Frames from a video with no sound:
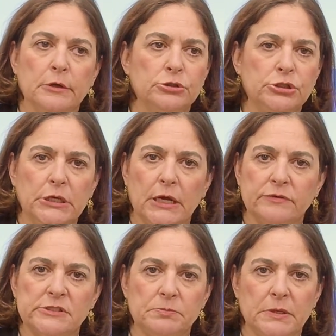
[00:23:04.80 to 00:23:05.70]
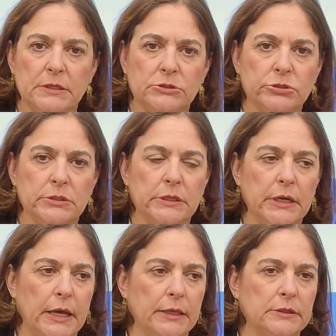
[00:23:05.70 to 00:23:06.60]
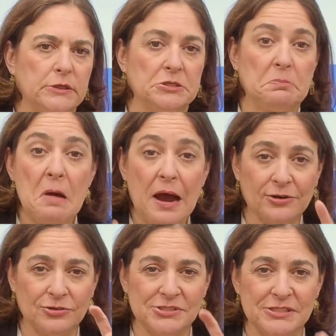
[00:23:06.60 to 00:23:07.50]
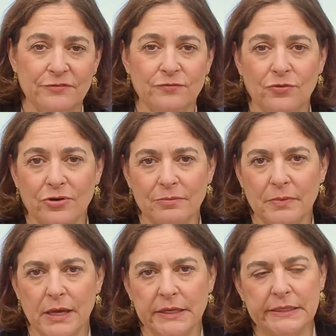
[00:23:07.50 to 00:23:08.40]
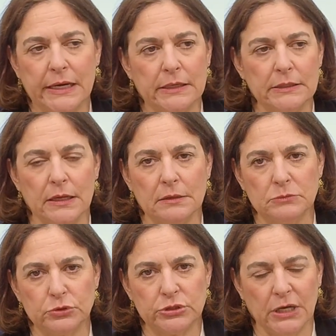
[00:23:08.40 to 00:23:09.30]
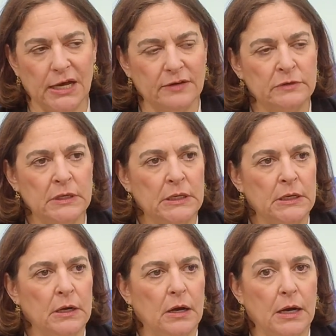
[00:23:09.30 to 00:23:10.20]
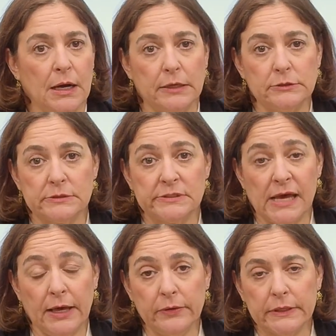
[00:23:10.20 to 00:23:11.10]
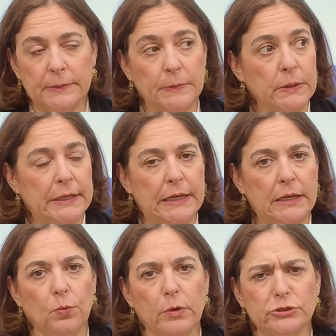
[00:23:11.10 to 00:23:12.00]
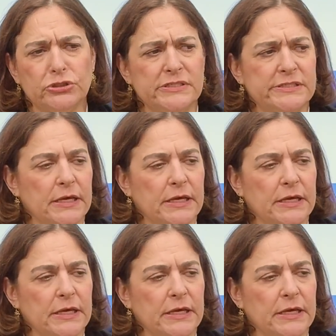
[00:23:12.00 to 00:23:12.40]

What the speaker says: she gave a speech at the Democracy Forum at Nahal Moshav on Saturday morning, where she